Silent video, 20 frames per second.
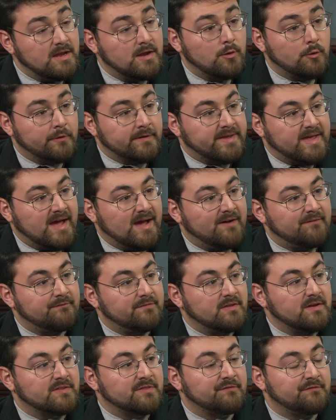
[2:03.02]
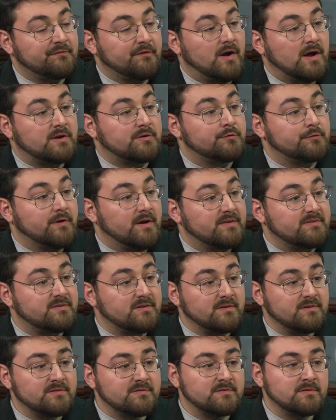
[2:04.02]
or calf length frock
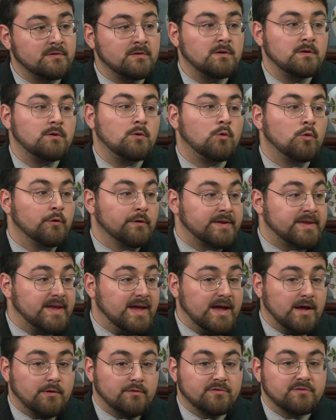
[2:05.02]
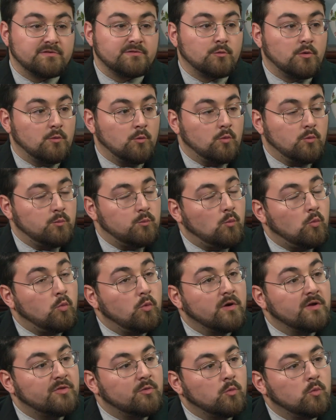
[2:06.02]
dresses or gowns
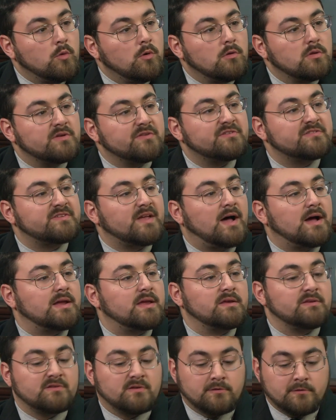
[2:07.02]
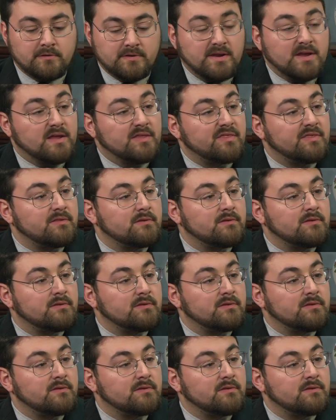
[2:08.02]
with woolen stockings underneath.